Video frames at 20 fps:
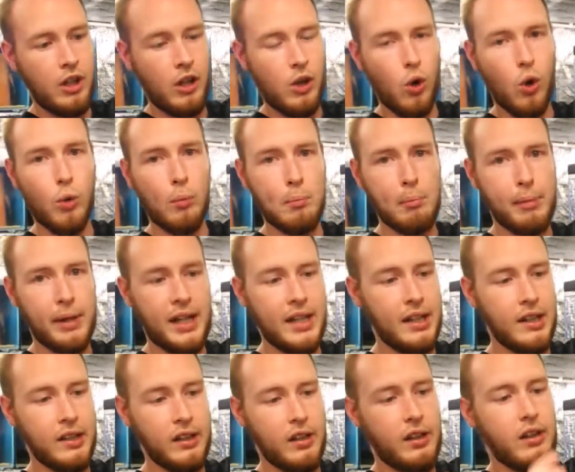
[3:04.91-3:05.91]

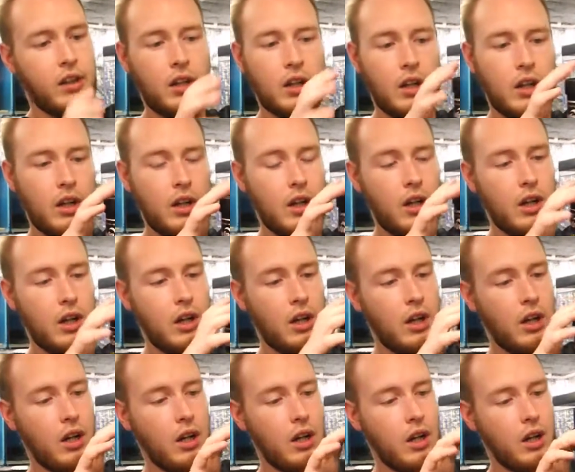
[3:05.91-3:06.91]
umbies,
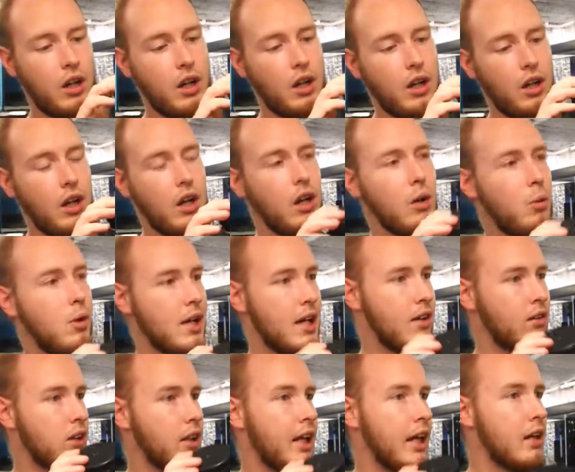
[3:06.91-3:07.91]
what
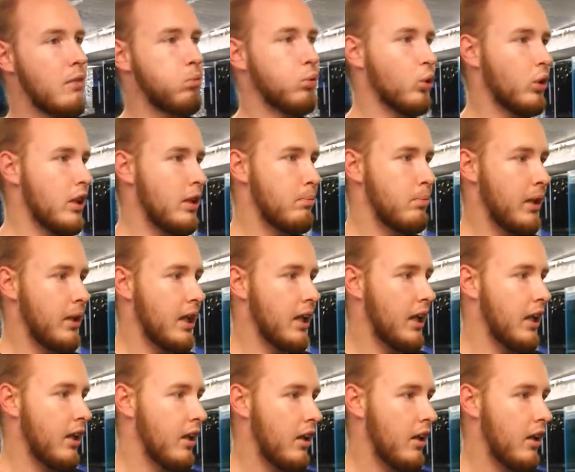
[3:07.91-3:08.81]
else gets bloody big?